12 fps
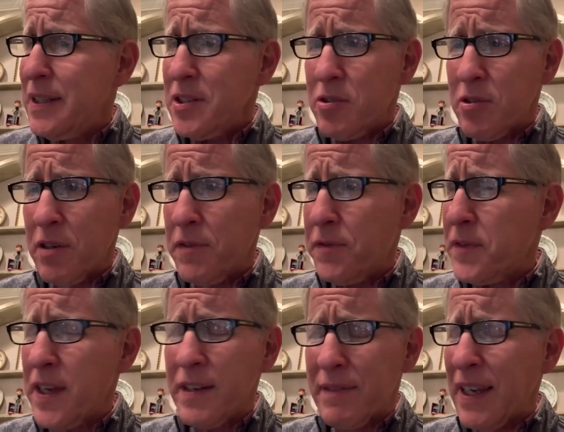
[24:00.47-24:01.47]
sort of,
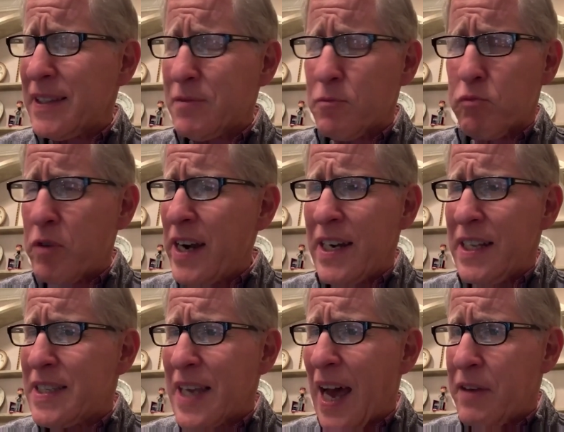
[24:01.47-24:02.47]
they're ready
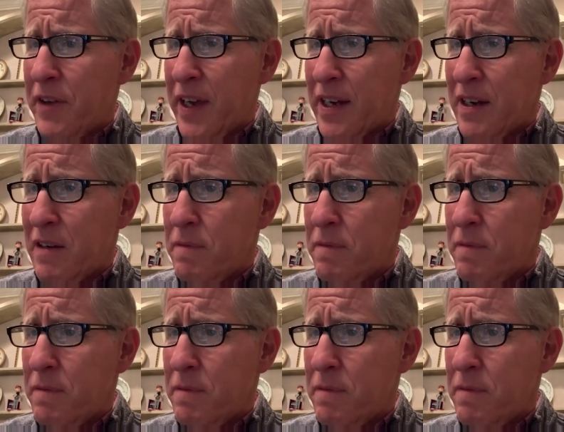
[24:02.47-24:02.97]
to dive in.